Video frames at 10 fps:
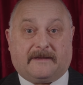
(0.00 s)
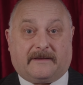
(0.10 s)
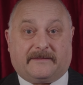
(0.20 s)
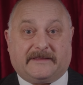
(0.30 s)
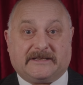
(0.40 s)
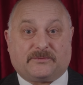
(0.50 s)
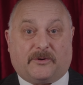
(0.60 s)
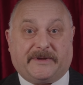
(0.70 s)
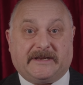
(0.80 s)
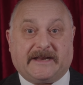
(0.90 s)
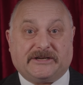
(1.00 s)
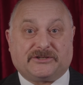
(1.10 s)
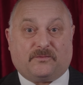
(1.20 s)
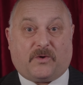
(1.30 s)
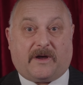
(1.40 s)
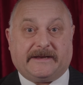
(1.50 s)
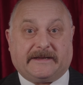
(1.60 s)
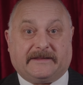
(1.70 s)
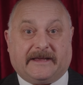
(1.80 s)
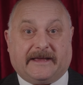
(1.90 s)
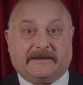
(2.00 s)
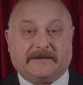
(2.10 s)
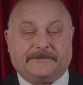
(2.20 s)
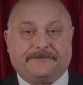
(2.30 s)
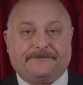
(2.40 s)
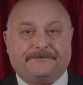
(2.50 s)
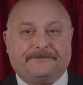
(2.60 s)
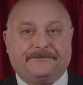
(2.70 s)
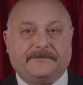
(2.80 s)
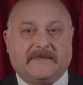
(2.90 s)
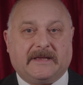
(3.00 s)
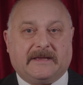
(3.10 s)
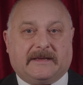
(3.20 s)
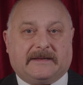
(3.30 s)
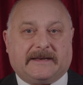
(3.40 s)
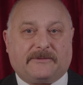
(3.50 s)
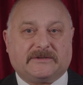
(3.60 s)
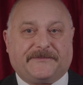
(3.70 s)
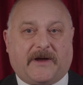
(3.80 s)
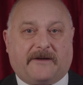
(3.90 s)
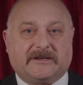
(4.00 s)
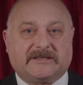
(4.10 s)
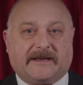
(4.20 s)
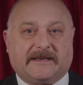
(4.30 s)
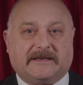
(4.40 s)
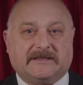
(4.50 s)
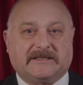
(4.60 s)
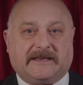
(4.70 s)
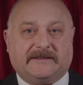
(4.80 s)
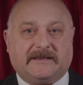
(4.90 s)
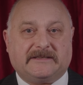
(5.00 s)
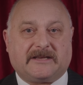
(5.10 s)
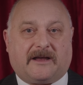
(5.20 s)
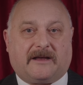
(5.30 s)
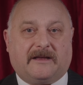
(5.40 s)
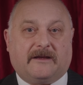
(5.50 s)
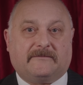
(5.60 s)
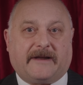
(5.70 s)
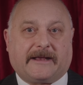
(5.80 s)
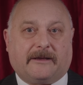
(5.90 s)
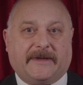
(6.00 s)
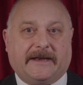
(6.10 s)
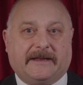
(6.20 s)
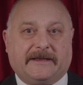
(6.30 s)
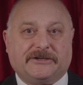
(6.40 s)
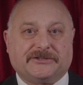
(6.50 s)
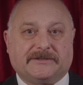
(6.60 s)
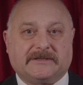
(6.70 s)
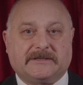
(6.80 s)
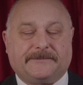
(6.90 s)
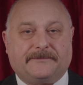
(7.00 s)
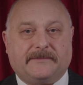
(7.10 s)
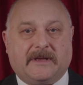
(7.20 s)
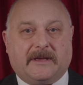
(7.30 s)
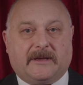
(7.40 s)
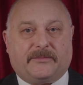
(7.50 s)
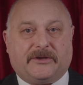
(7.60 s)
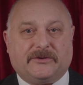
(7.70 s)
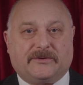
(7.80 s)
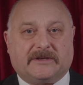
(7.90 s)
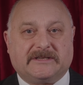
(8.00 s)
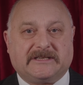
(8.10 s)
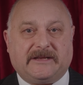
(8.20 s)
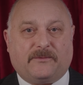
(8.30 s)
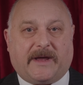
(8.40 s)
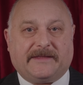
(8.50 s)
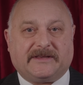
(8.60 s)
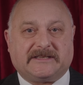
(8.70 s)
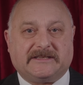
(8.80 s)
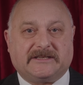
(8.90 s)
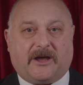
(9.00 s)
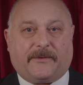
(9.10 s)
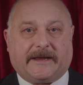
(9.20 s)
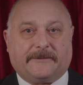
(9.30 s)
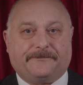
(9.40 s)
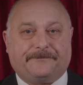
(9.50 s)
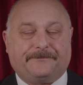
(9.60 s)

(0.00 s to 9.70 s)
And this will be nationwide in the end. Now, as far as I can see, these are recommendations. But you can see where this is going.